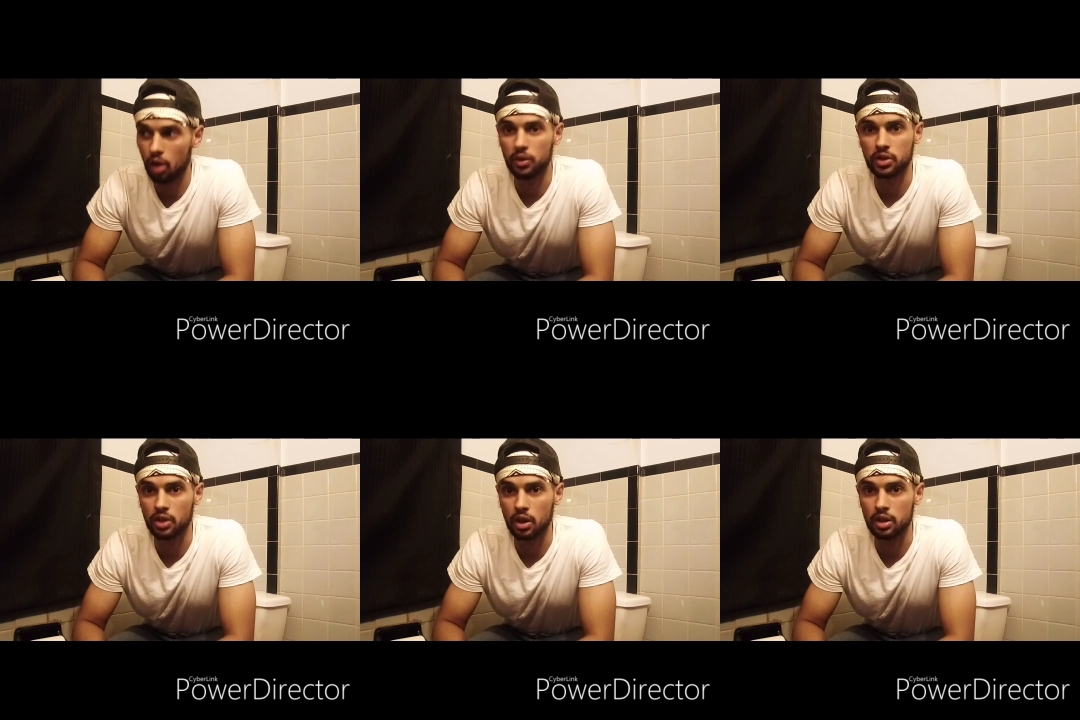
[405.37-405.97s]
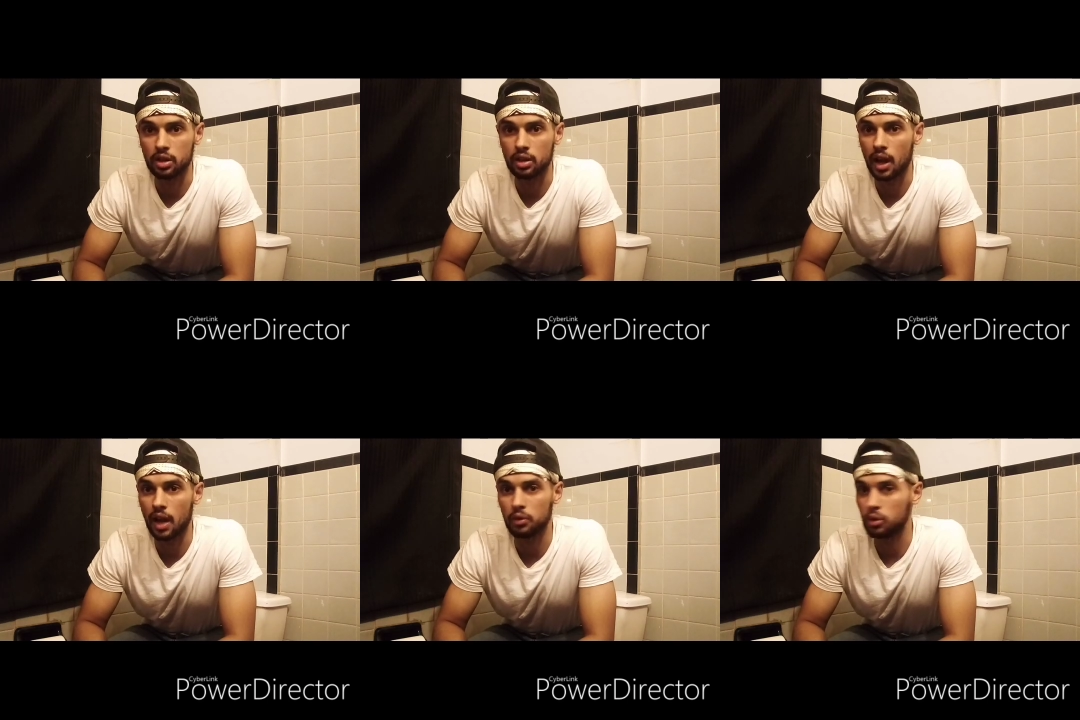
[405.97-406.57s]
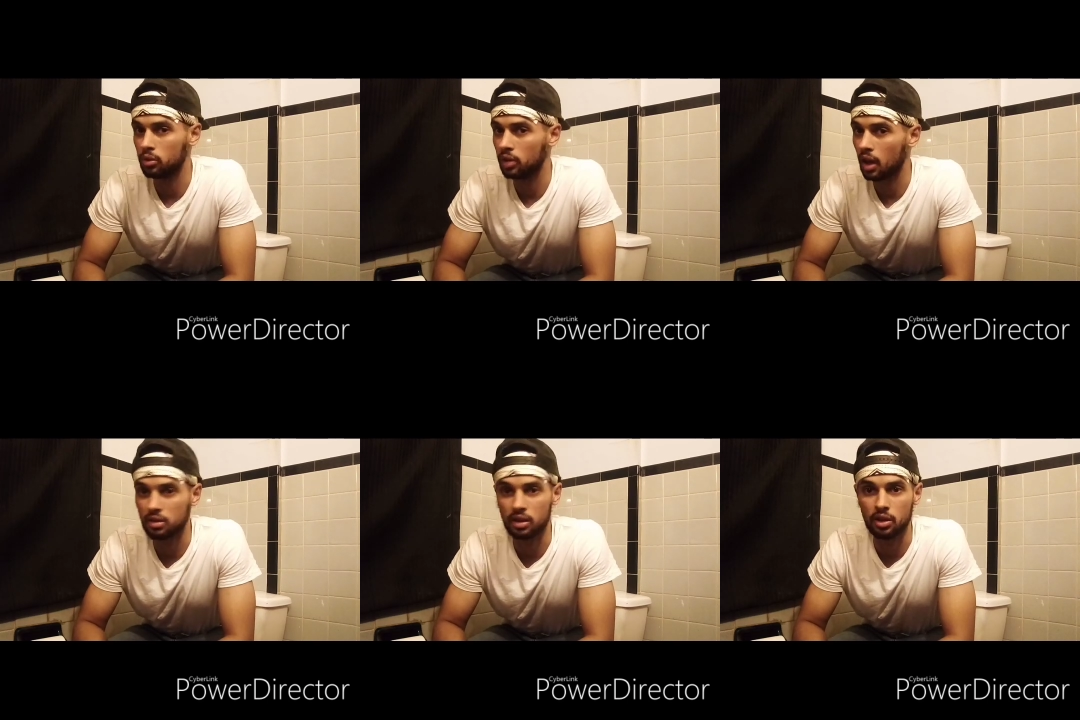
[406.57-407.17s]
of a sudden, after
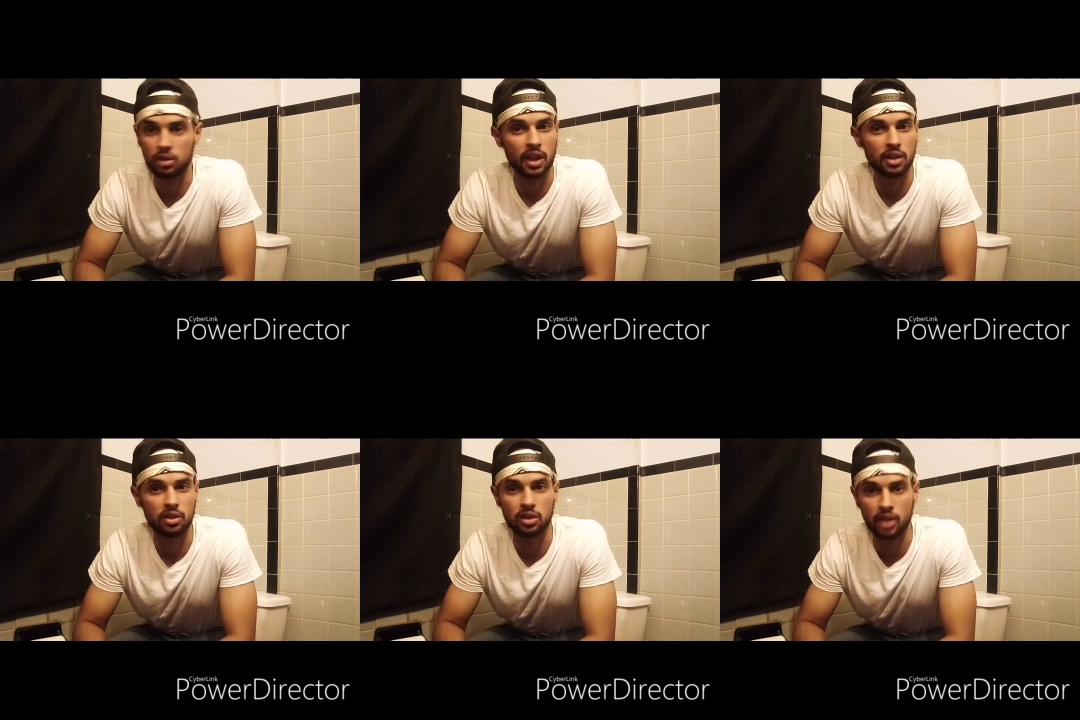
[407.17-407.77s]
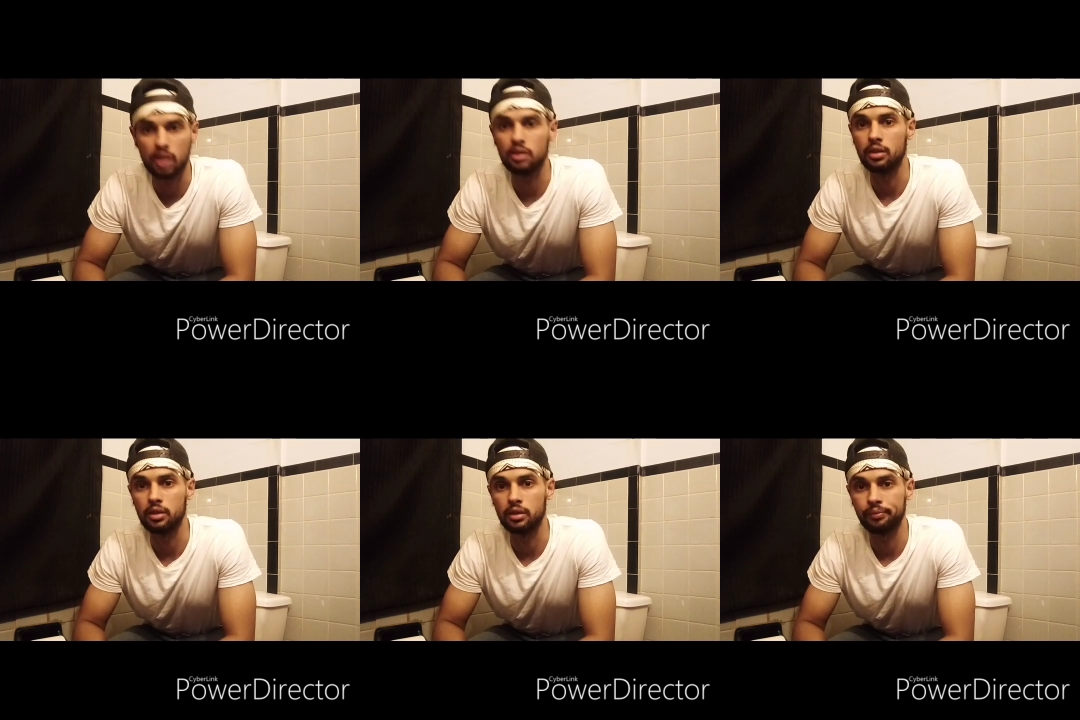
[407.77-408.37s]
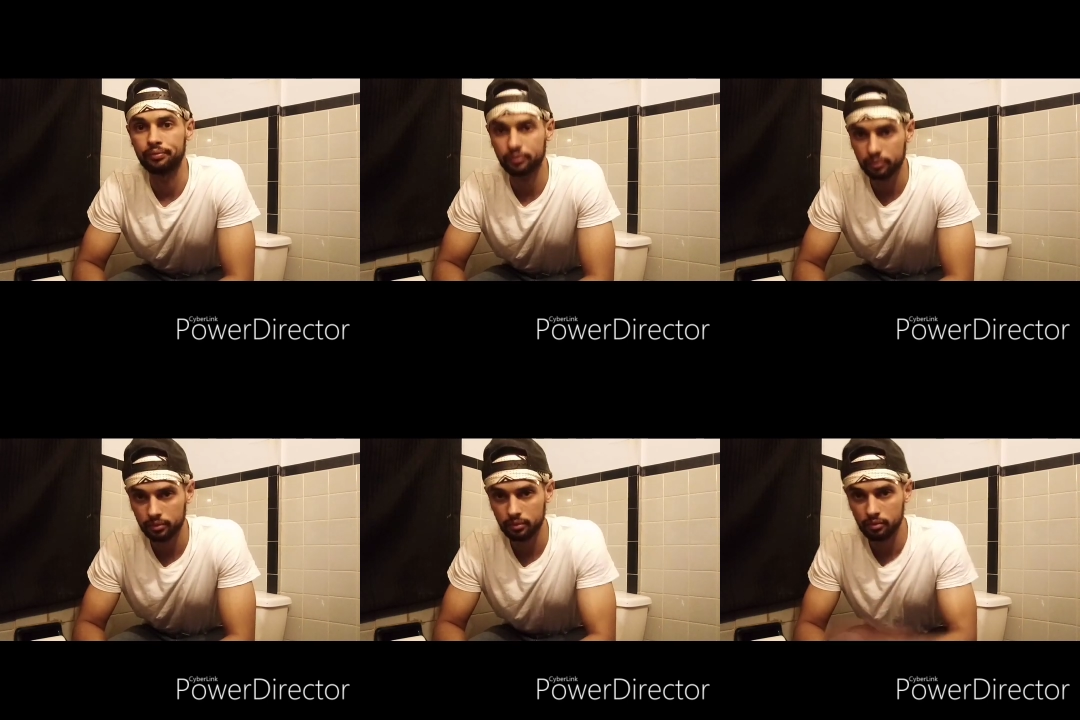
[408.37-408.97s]
2,000 years, that just changes.
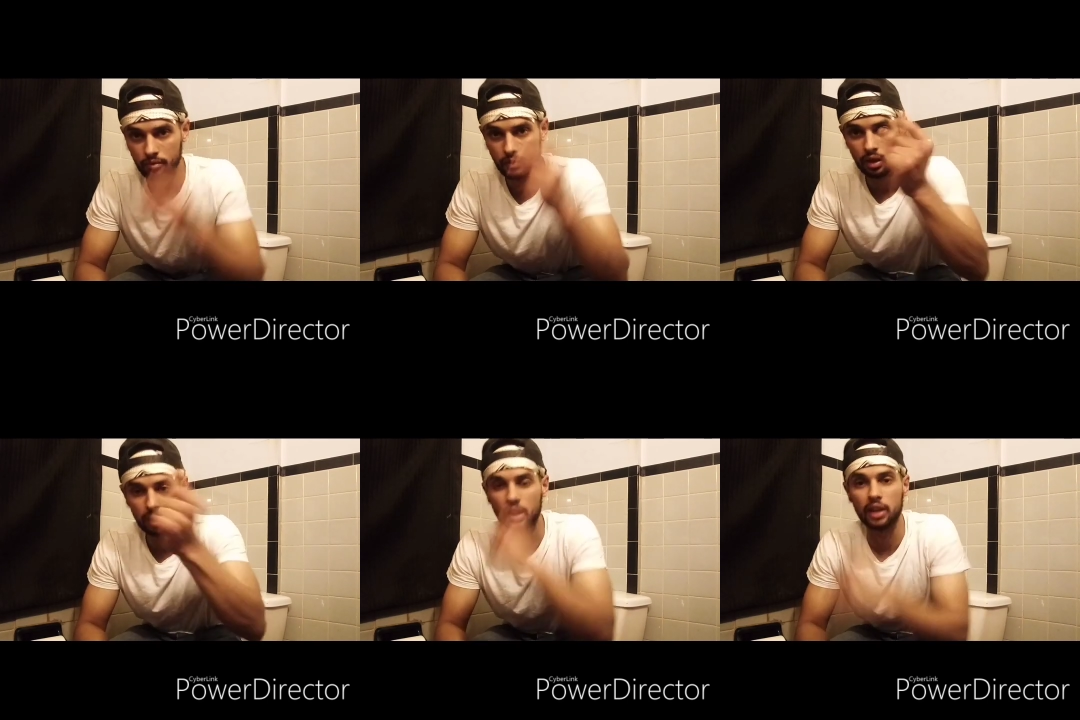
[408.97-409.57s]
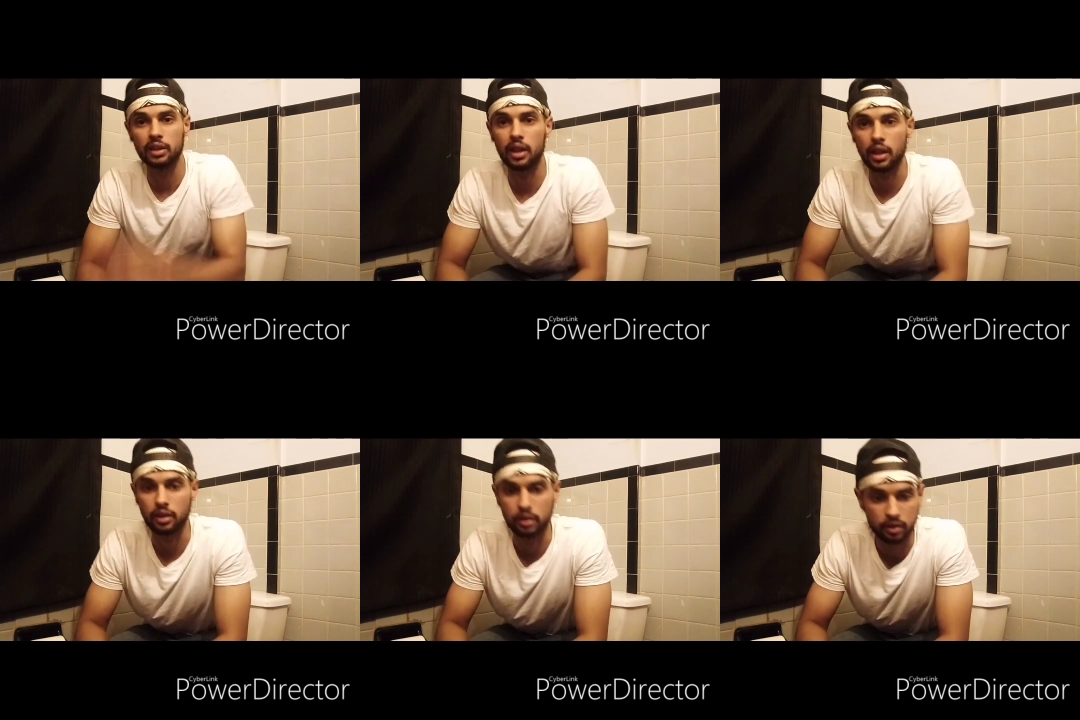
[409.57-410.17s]
Like that.